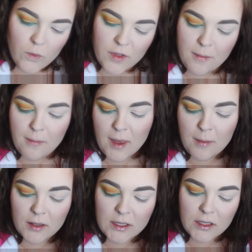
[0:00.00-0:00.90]
with
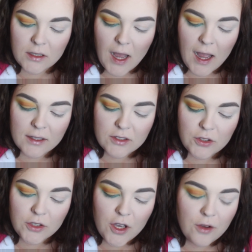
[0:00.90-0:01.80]
Maybelline Eye
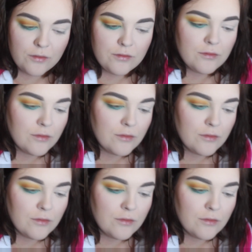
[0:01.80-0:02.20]
Studio